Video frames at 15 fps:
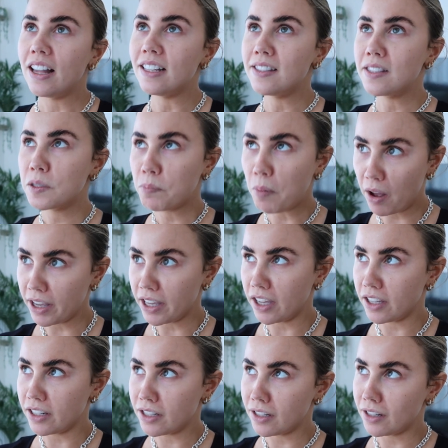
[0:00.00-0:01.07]

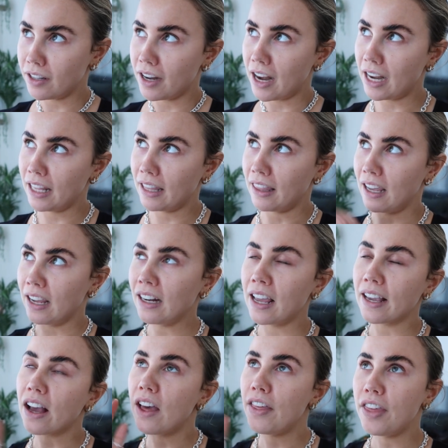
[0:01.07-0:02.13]
inspired than anything.
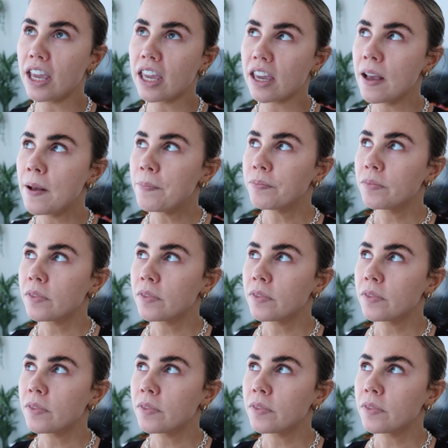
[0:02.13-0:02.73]
Like, I think